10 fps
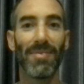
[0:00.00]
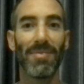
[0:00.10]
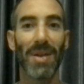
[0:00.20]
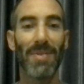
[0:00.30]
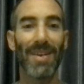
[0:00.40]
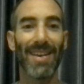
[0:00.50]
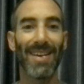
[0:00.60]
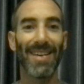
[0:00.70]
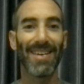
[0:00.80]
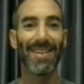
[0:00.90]

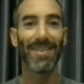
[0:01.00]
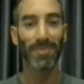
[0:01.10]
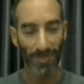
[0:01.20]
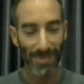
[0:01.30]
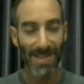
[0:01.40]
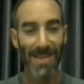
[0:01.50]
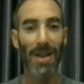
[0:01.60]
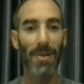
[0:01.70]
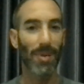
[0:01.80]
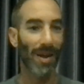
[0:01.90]
maybe
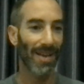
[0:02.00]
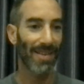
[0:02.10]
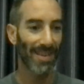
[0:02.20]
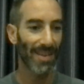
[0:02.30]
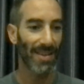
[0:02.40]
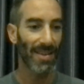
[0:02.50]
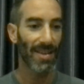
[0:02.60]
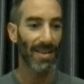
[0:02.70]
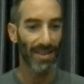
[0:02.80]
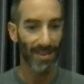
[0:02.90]
celebrate
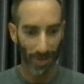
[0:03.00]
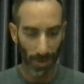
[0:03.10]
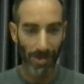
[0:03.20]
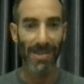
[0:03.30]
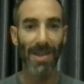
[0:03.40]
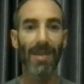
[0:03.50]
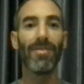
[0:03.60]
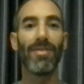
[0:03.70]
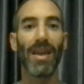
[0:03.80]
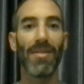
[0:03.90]

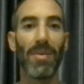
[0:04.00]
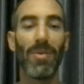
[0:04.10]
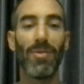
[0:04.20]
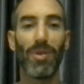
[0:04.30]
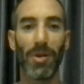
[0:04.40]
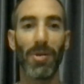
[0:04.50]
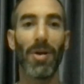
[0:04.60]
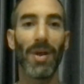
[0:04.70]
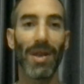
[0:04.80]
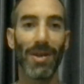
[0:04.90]
yourself even before you
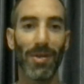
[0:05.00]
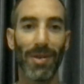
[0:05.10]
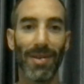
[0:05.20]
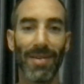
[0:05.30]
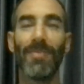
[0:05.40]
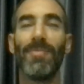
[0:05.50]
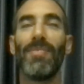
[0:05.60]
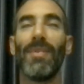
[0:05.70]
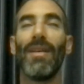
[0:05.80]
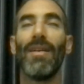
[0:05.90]
go into it.
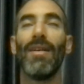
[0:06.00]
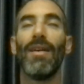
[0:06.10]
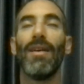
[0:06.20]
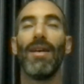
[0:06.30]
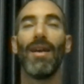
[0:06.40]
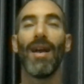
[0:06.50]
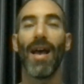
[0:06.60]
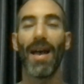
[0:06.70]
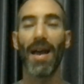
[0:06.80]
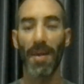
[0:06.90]

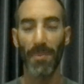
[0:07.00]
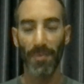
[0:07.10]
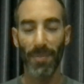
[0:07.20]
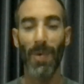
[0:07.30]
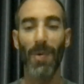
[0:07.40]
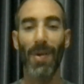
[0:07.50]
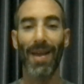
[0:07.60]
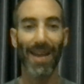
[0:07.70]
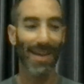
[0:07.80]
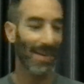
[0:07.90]

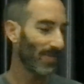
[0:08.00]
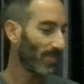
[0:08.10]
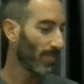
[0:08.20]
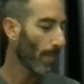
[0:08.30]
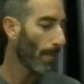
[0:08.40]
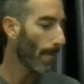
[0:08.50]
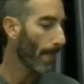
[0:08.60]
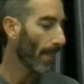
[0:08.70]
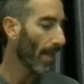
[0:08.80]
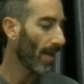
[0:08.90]
Okay.
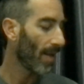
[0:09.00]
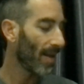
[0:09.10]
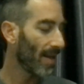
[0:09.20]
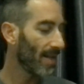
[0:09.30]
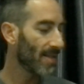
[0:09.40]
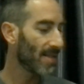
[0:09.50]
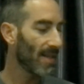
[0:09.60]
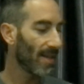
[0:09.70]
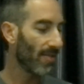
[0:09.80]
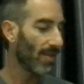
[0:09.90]
Let's
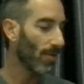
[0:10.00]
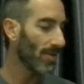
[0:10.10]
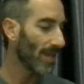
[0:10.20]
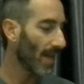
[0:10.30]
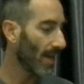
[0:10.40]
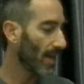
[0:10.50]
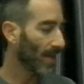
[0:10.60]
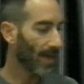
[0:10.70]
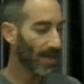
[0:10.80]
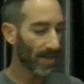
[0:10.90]
see if there was
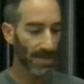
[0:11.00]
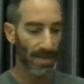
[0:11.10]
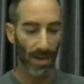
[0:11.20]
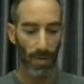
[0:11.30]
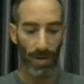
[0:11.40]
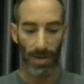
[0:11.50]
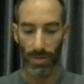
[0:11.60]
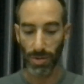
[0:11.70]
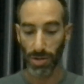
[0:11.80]
anything else that I wanted to